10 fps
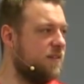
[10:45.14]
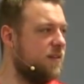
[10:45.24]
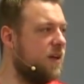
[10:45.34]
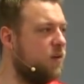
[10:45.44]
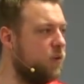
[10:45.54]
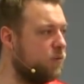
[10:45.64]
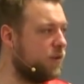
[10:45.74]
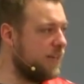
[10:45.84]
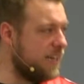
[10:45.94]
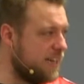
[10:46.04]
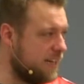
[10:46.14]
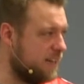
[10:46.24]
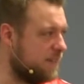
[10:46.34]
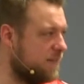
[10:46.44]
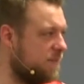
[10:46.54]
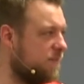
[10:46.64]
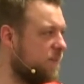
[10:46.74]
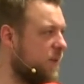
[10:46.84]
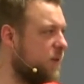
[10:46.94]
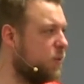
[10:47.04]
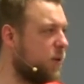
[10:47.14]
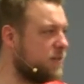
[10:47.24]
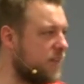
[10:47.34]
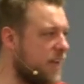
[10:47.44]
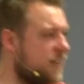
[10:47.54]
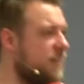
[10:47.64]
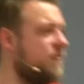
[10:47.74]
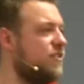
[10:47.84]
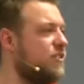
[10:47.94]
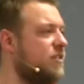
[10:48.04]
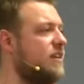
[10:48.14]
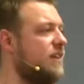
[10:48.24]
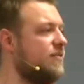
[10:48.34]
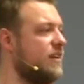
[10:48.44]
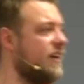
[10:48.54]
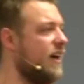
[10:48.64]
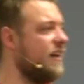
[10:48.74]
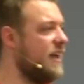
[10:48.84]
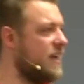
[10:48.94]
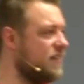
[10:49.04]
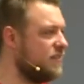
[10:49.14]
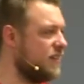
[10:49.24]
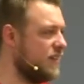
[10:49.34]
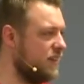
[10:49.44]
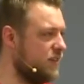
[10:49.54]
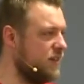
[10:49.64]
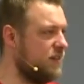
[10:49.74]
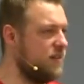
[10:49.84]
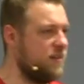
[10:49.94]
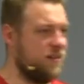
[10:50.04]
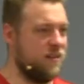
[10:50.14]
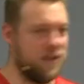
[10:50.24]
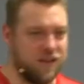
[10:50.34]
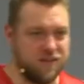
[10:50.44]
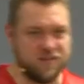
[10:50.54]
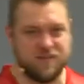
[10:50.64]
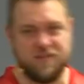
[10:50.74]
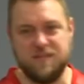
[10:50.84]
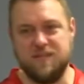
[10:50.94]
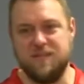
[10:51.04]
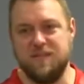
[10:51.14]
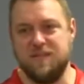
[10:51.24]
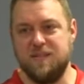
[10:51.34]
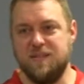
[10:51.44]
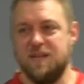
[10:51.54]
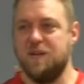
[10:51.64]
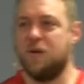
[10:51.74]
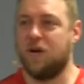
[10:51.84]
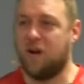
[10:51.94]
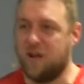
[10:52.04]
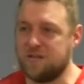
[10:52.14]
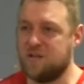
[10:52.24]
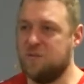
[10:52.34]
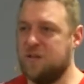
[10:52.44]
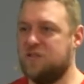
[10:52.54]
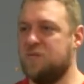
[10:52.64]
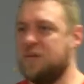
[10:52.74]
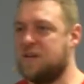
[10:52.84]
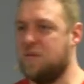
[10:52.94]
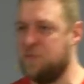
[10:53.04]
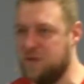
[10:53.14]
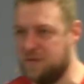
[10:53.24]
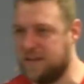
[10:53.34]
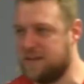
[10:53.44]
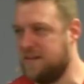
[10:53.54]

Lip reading: When we're eating, we're partaking of the good gifts that God has given us, but also we should be communing